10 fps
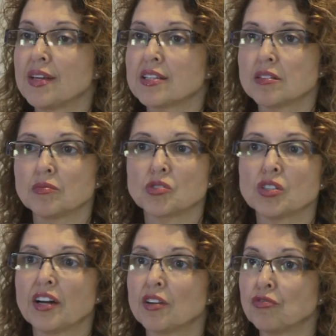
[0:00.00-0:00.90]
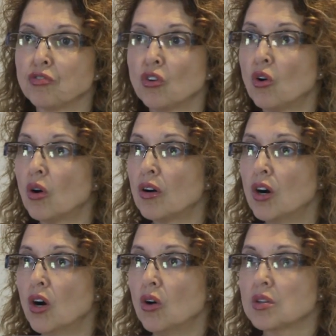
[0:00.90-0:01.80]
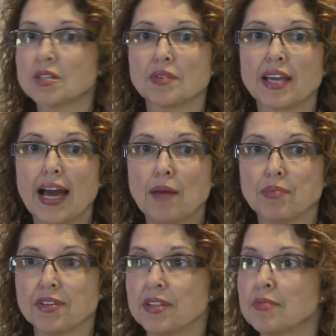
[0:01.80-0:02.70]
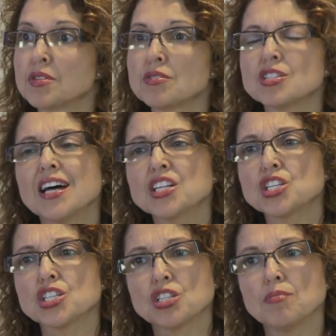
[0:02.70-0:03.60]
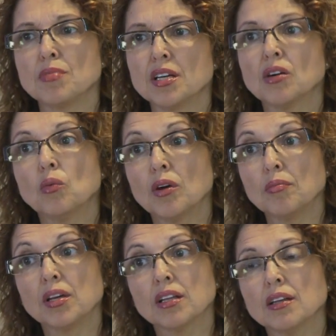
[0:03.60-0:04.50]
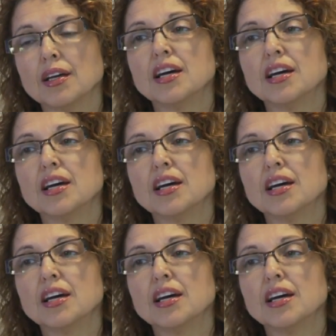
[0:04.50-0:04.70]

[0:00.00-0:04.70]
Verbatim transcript: that someone's not on the floor or something happened to them. So it's not just a meal, one meal.